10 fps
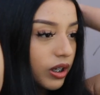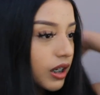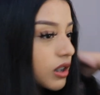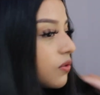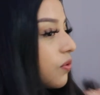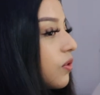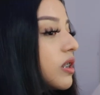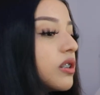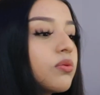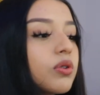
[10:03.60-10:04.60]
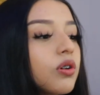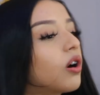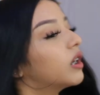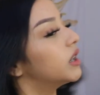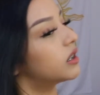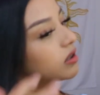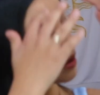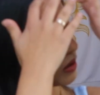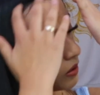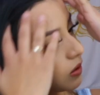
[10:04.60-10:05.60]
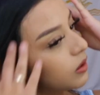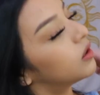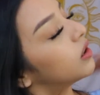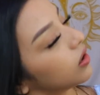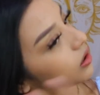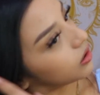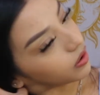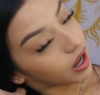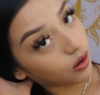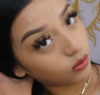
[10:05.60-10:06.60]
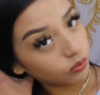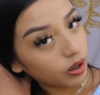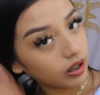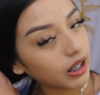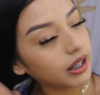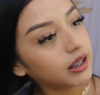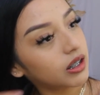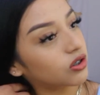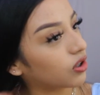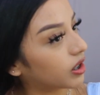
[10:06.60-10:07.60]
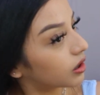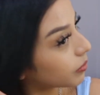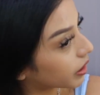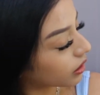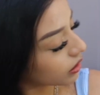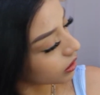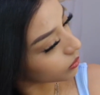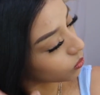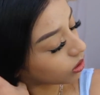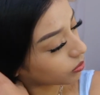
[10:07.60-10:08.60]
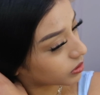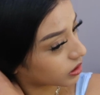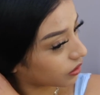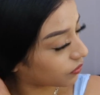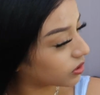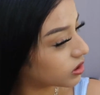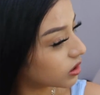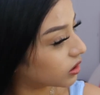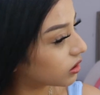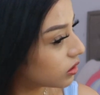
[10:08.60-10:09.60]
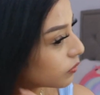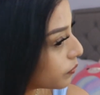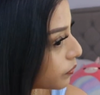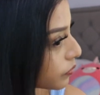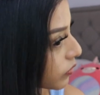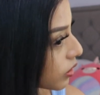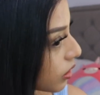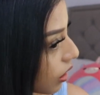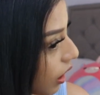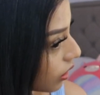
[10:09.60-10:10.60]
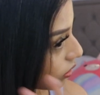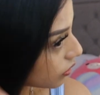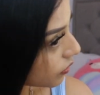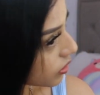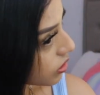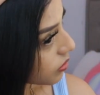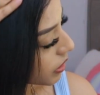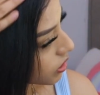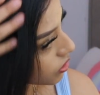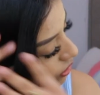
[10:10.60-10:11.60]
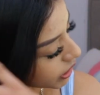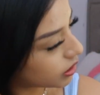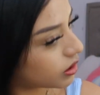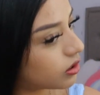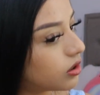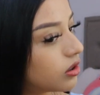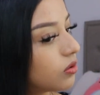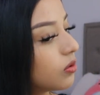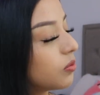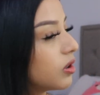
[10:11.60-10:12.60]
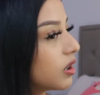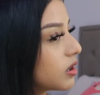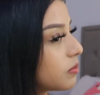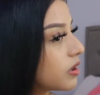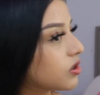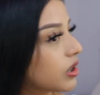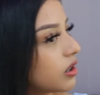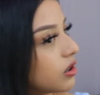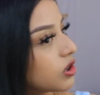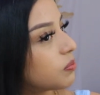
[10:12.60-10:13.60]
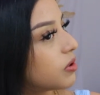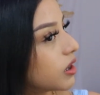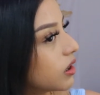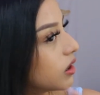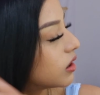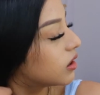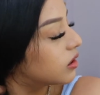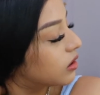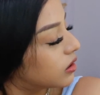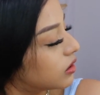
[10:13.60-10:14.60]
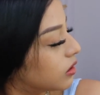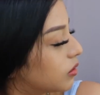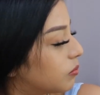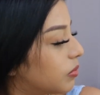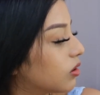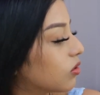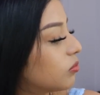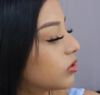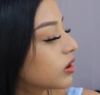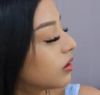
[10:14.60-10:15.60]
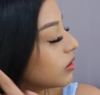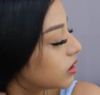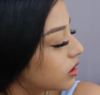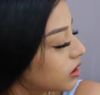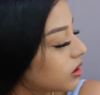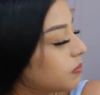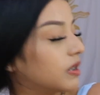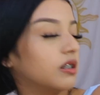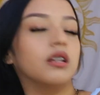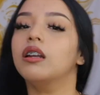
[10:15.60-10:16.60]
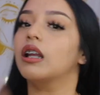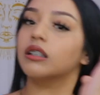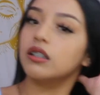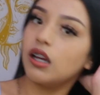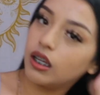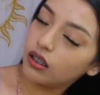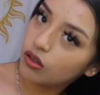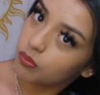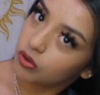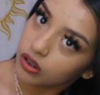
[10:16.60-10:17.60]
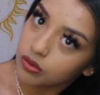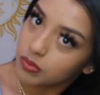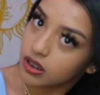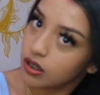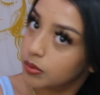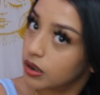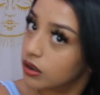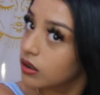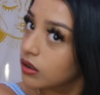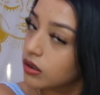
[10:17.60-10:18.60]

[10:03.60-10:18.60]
it gets frizzy regardless of how well I like straighten my hair. It will always get frizzy. I don't know if it's just my straightener or what, because my straightener is pretty good. Pero como que a veces sí se pasa de lanza y como que no me sale bien.